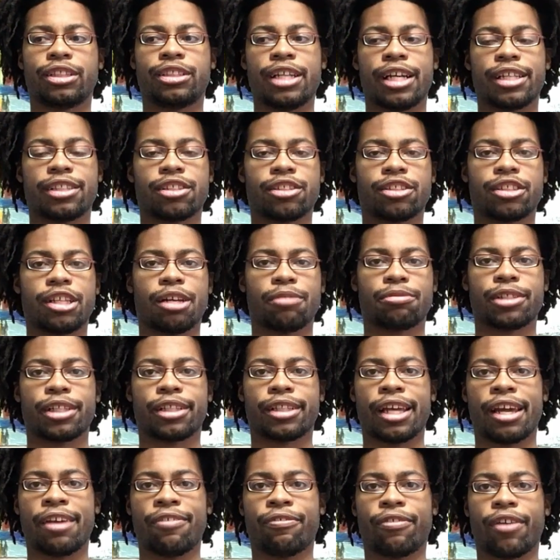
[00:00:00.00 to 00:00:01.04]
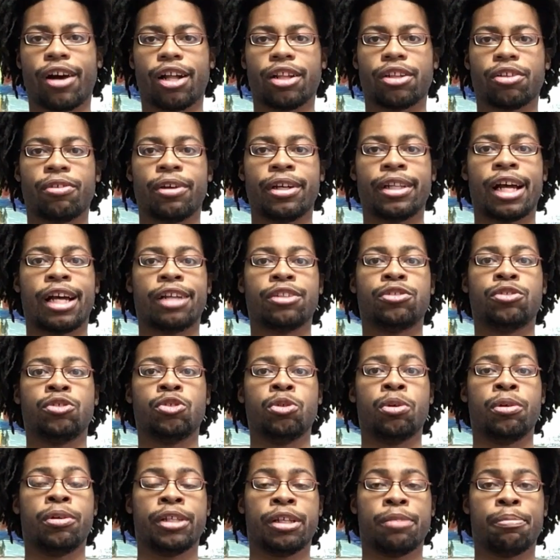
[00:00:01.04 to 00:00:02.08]
take the steps that they follow and I
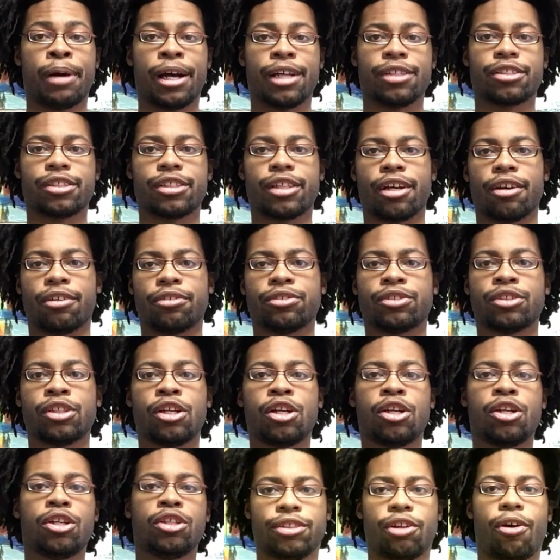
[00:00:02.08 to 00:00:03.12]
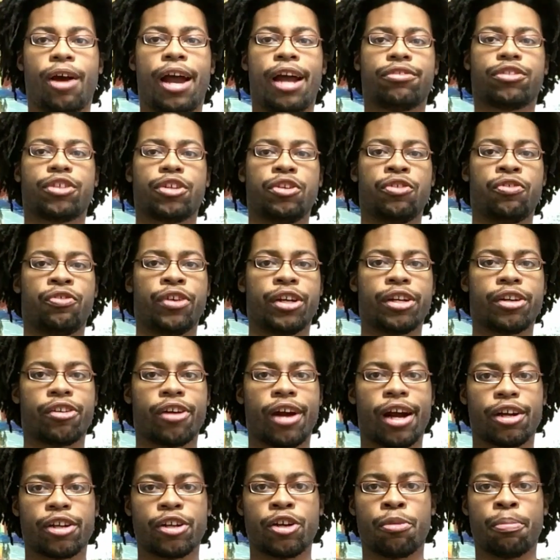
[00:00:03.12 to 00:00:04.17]
do it myself. So after you
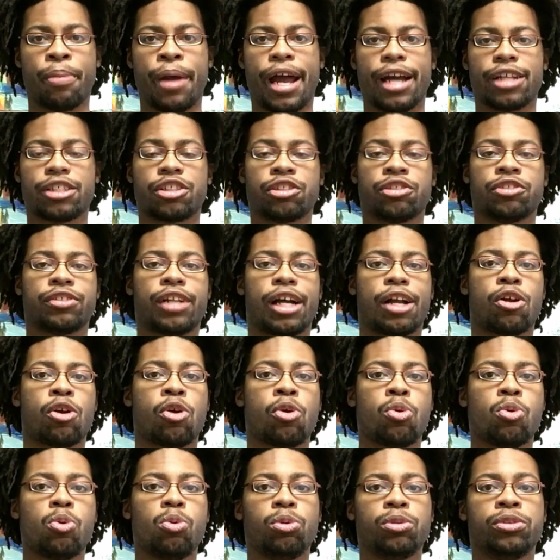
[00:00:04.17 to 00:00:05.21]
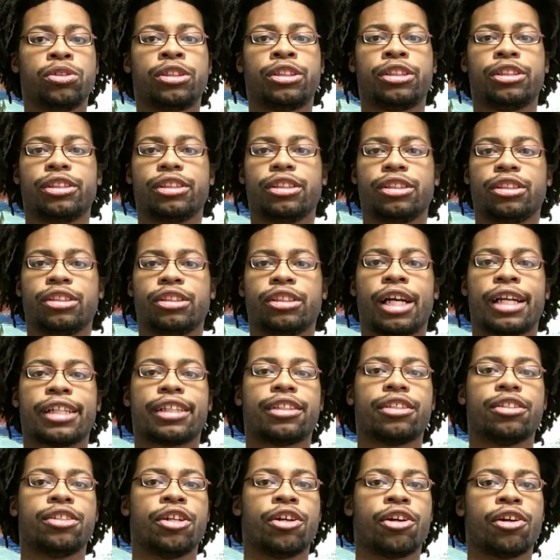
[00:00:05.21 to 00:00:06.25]
figure out your passions, like who's like
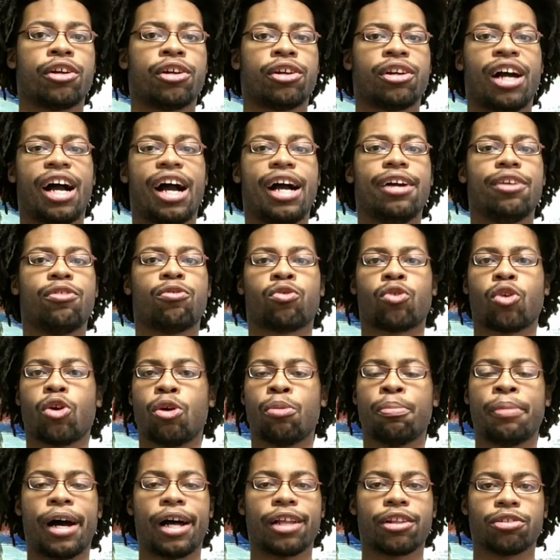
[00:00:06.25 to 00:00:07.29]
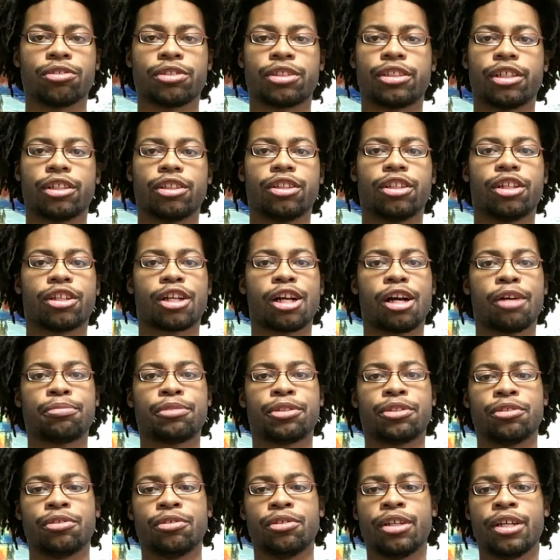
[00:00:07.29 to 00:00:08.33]
your role models to look up
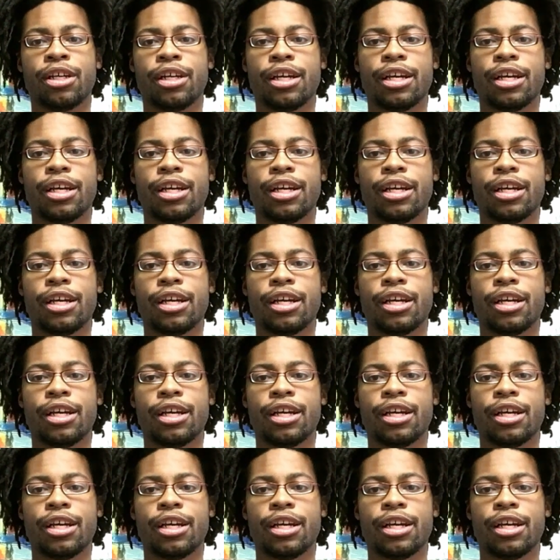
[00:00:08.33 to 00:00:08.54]
to,